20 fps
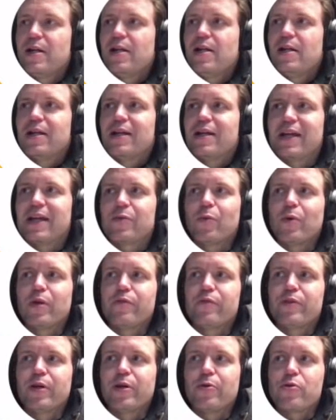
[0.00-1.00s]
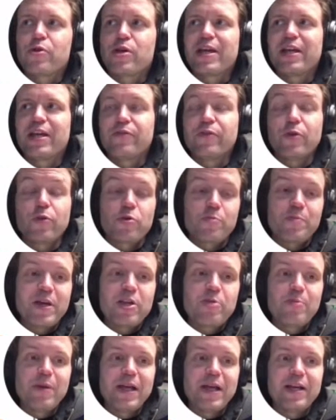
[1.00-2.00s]
Get one of those, get a few
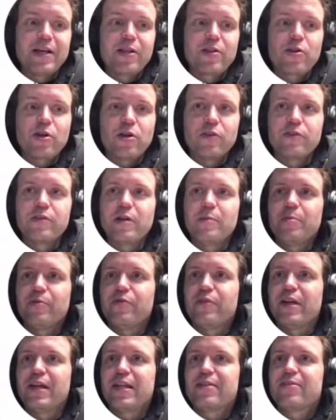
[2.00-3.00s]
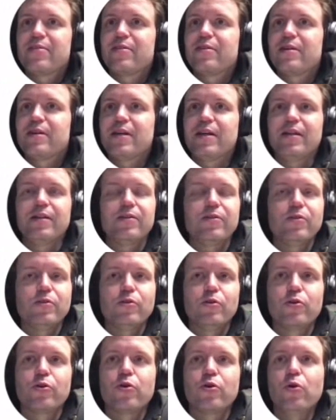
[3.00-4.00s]
space blankets on top of that, and
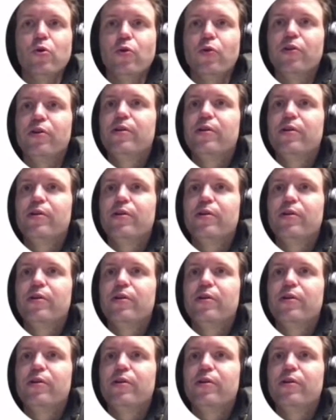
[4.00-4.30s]
you're gold.